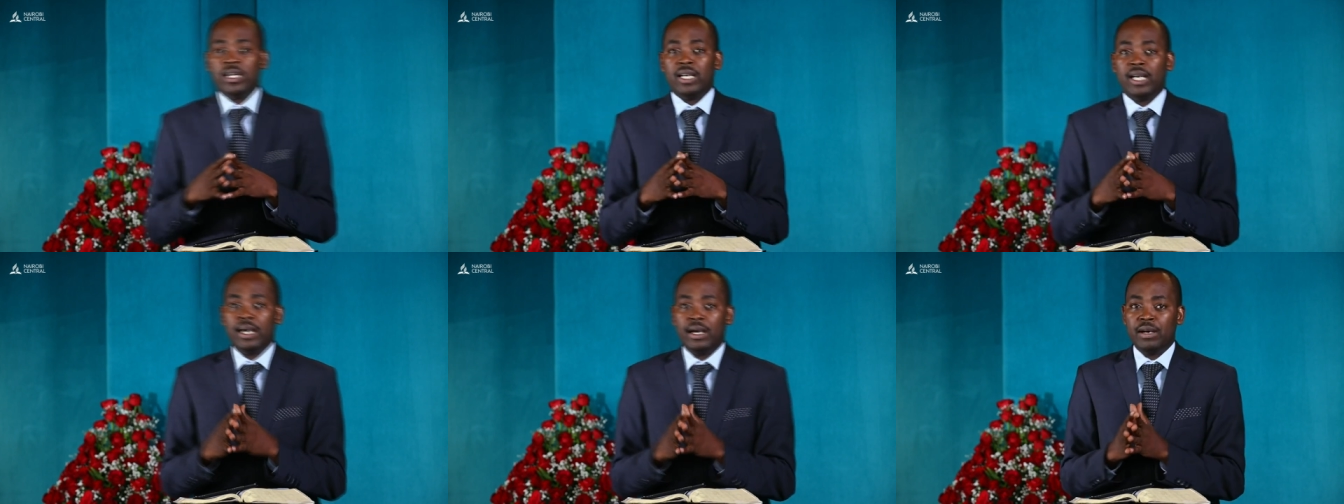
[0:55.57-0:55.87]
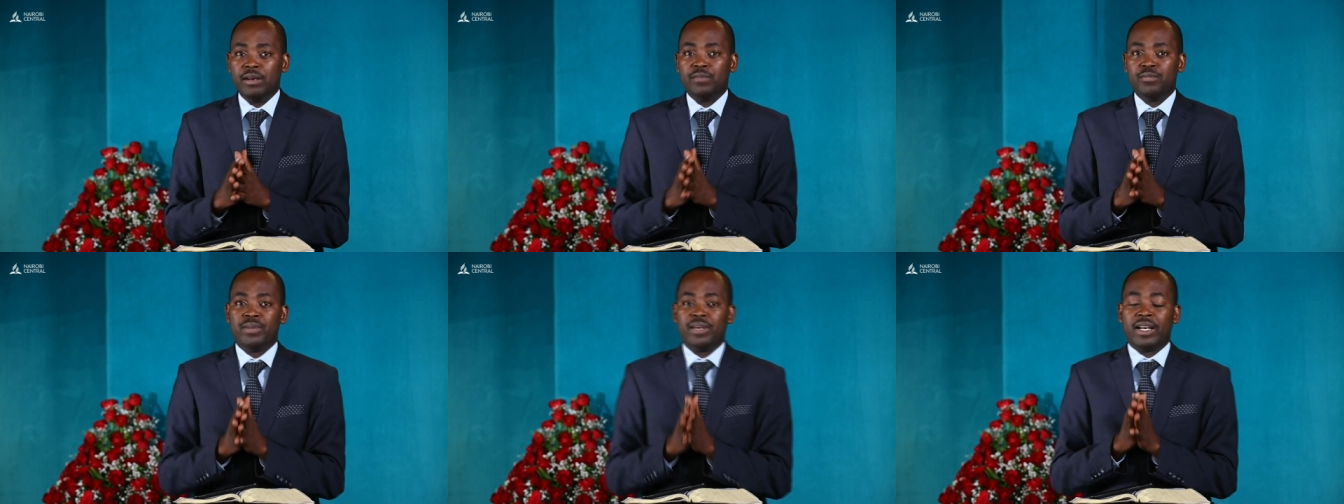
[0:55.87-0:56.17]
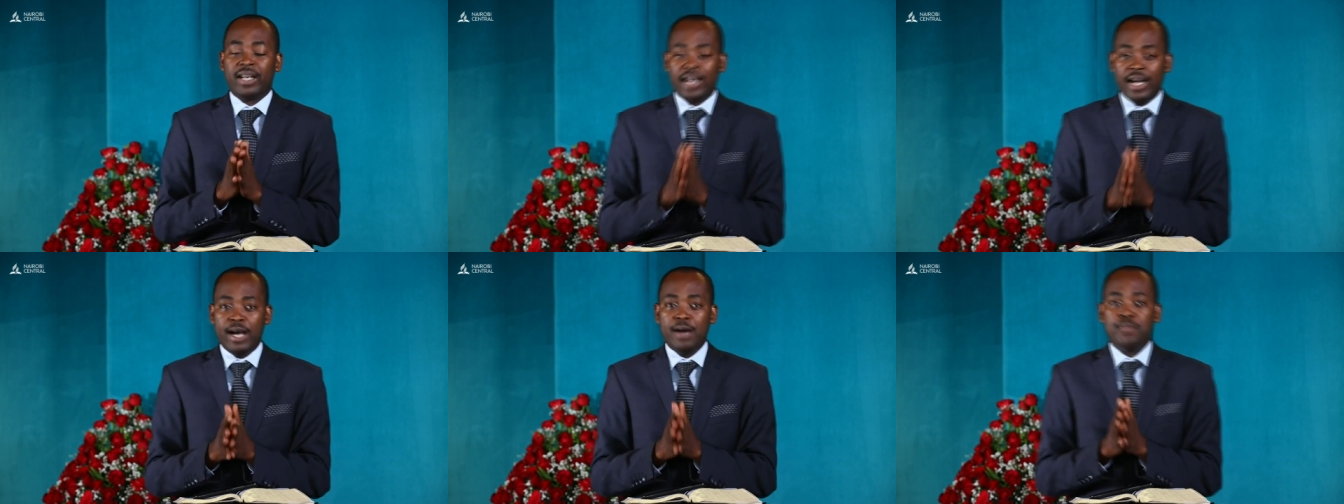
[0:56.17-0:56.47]
uh,
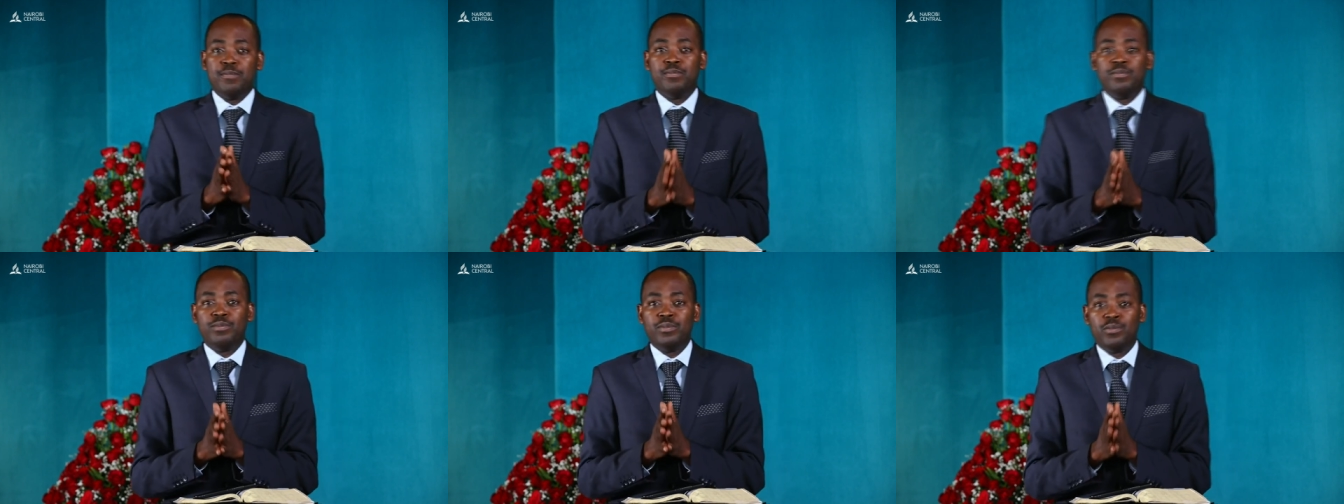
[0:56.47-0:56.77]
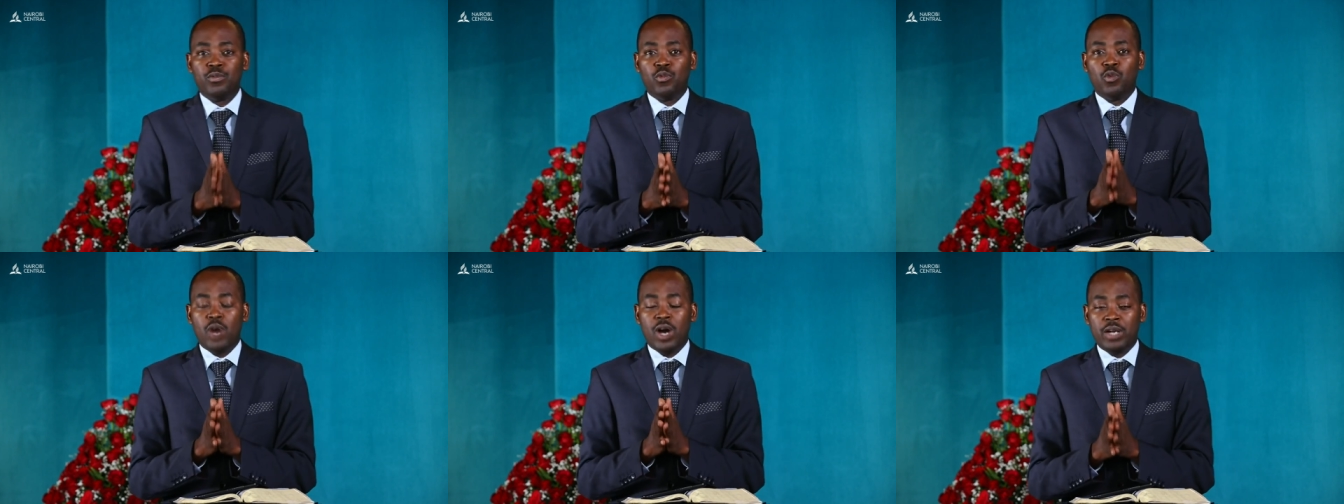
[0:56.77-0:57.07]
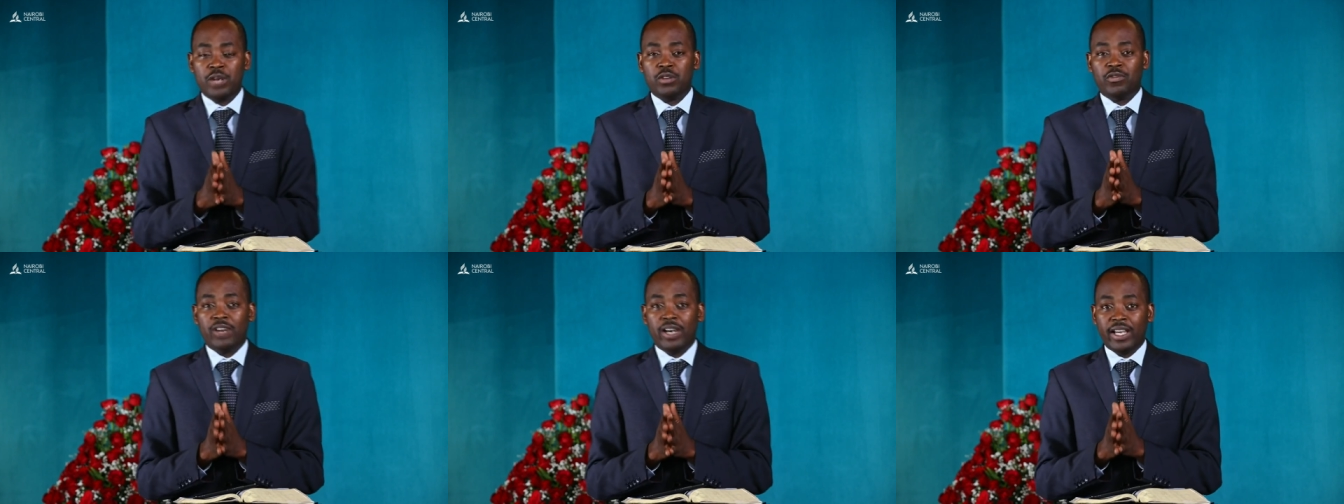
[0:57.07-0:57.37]
become
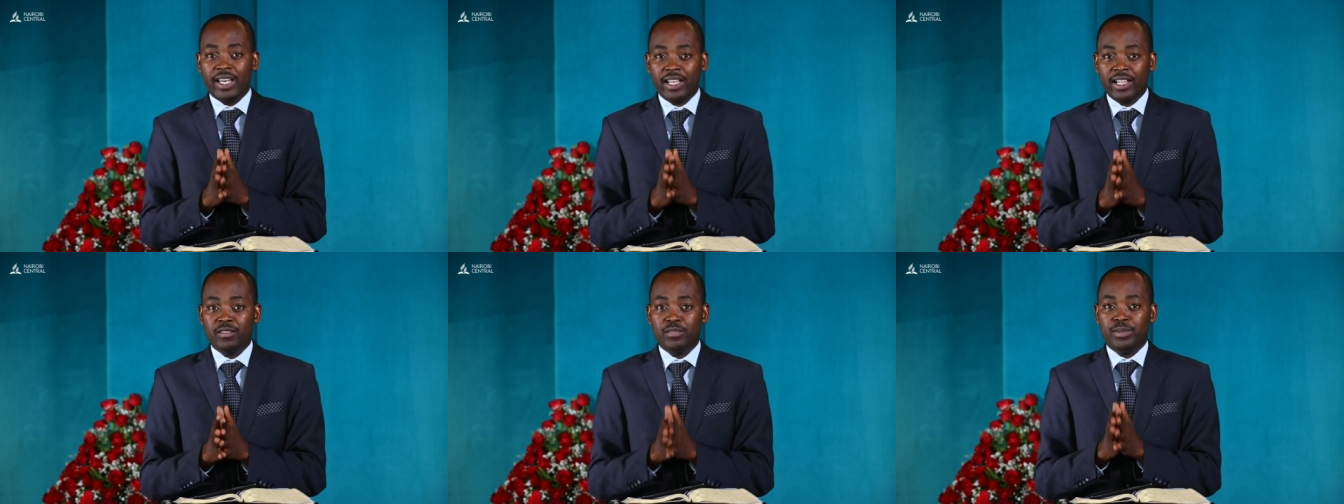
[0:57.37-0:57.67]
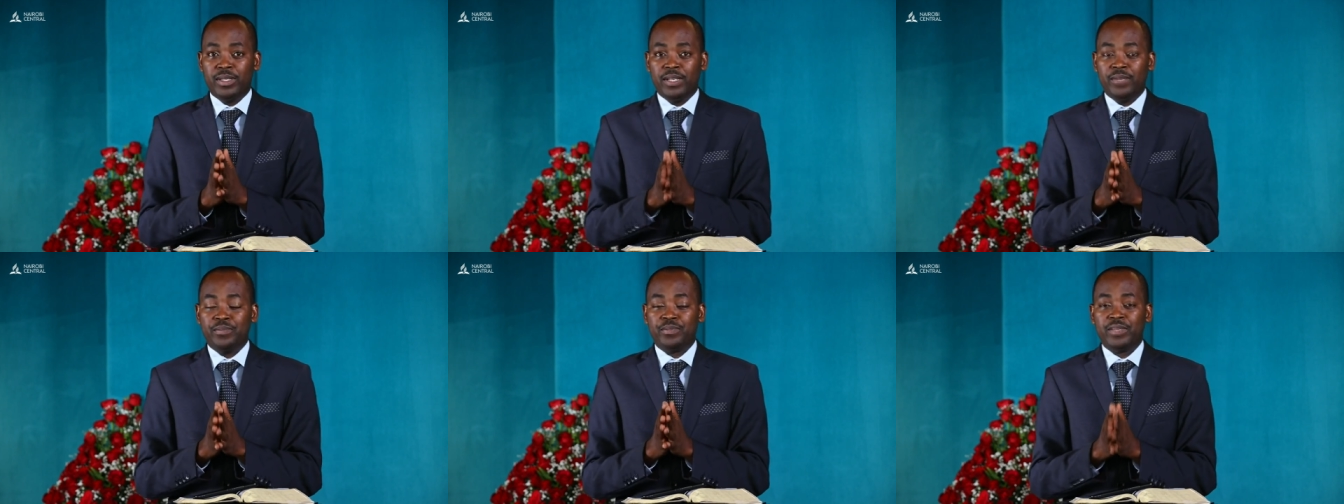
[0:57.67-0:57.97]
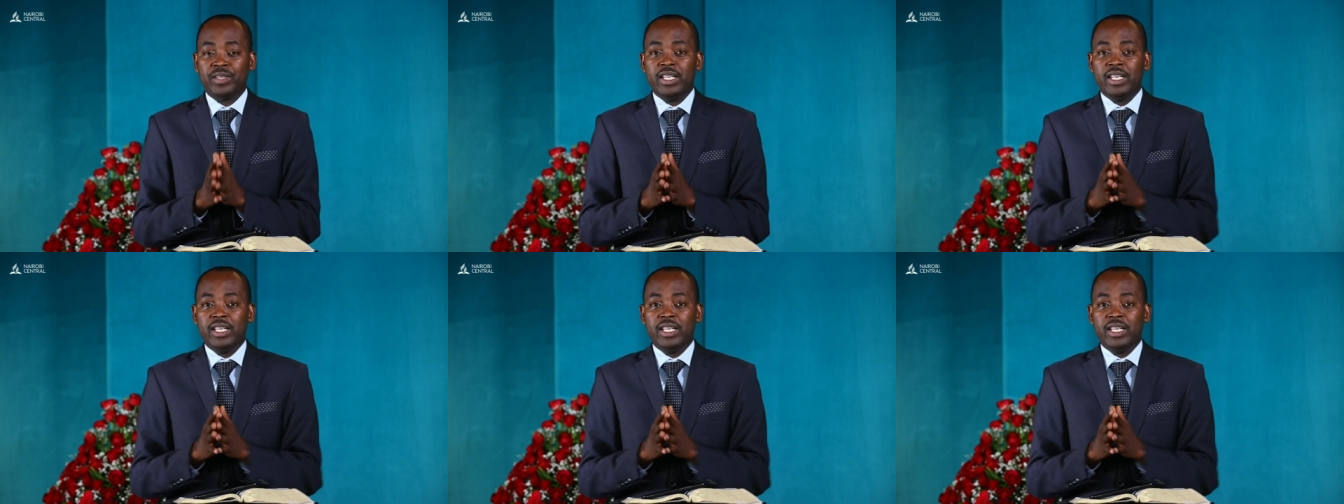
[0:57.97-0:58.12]
one of our helper